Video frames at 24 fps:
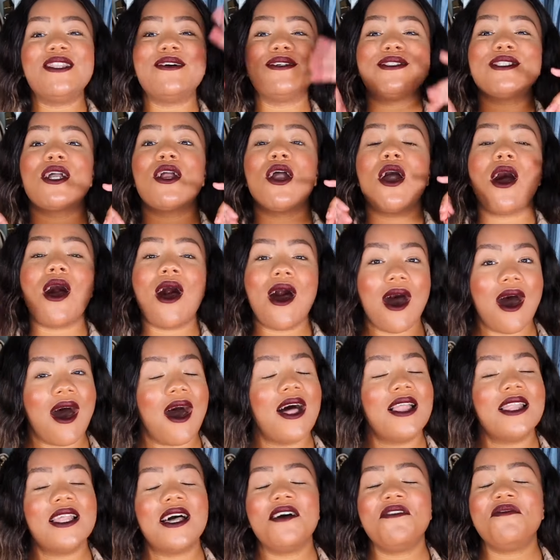Those are
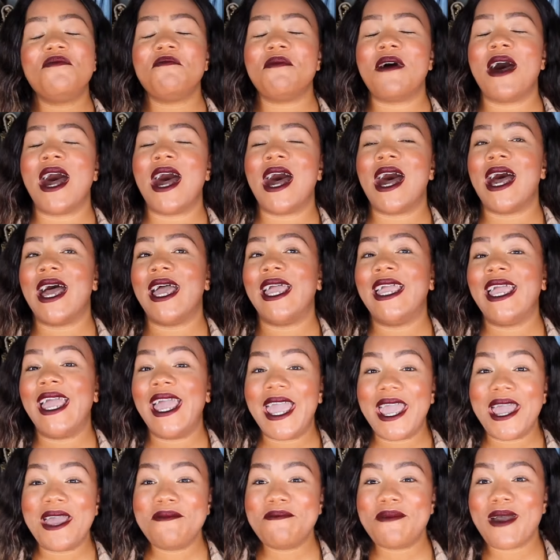all of my
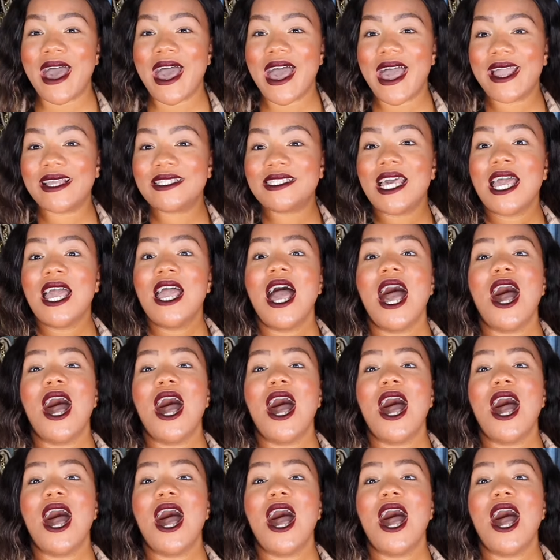handbags.